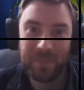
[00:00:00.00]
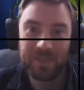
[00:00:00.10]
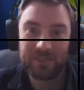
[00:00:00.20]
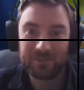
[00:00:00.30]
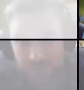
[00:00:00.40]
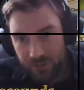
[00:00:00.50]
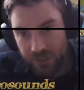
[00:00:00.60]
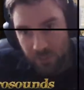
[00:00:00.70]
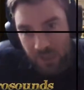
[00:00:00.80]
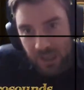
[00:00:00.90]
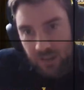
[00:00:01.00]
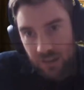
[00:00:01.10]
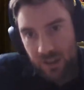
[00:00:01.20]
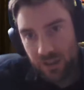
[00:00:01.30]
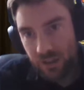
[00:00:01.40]
Although we did really
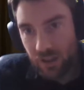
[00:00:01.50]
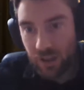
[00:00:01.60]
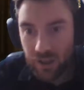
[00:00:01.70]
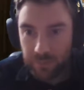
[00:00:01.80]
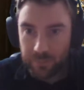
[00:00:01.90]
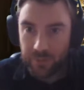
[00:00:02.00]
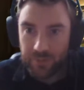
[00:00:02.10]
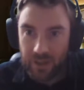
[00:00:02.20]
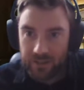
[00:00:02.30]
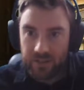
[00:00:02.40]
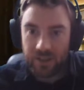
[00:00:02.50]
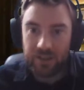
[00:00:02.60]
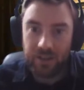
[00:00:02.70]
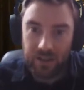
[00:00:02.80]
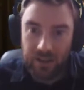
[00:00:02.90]
well with that deck
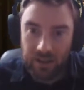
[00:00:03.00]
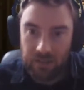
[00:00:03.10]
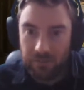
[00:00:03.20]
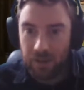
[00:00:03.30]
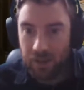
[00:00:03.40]
in that game,